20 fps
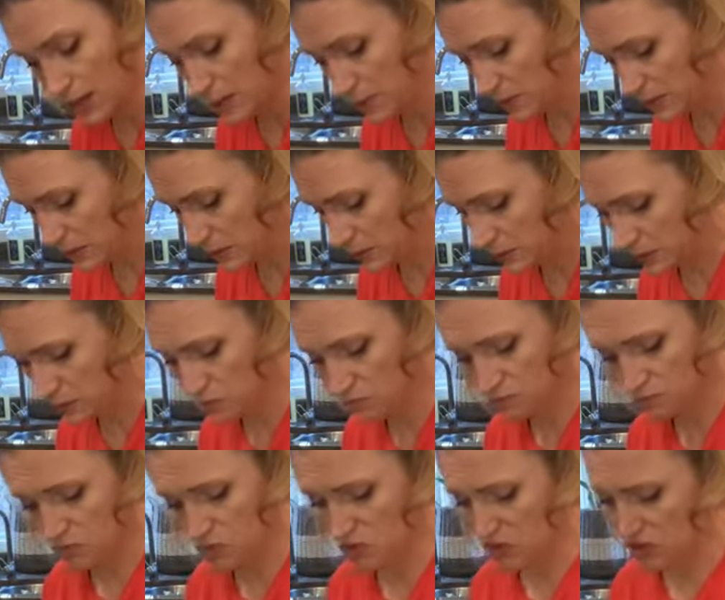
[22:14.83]
a lot of people,
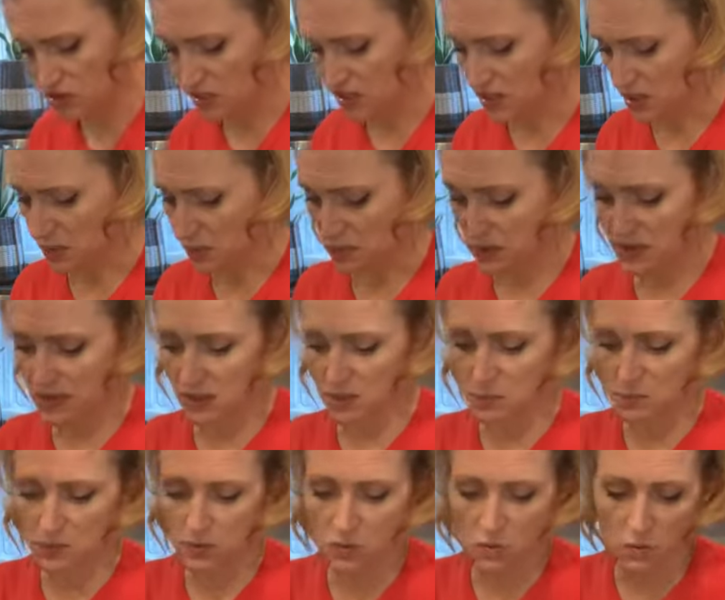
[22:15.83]
you can just keep it
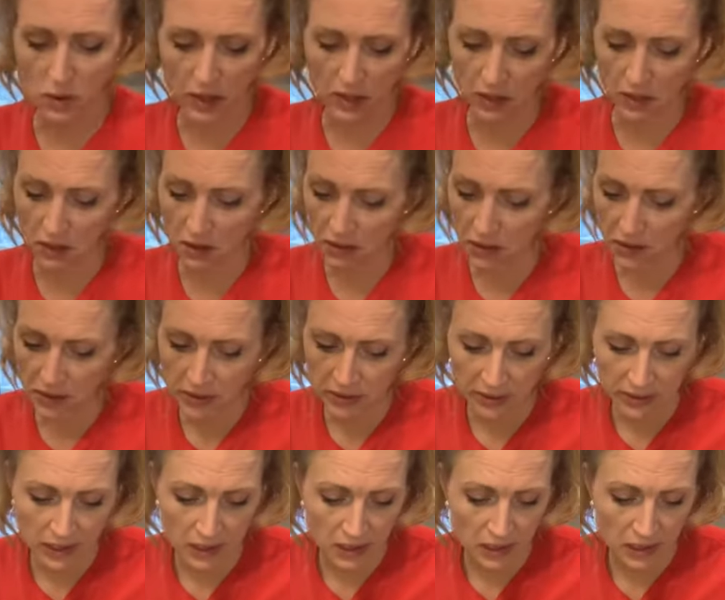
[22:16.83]
simple where
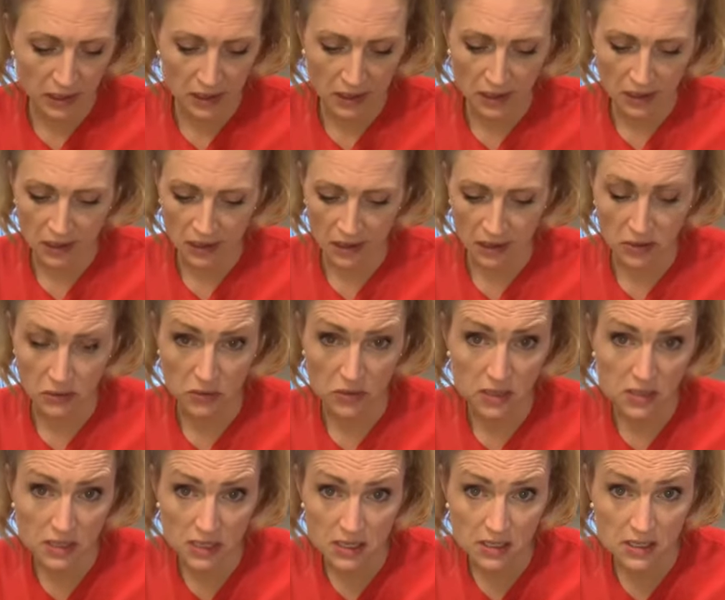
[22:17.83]
you
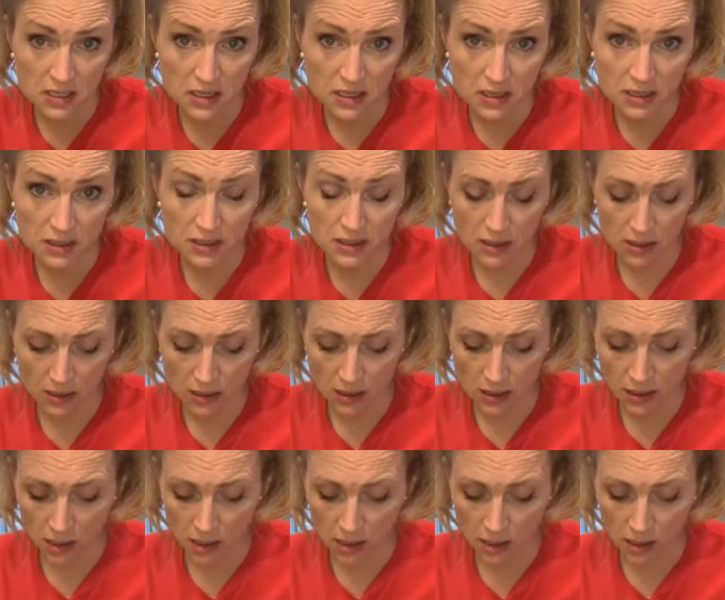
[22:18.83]
season it.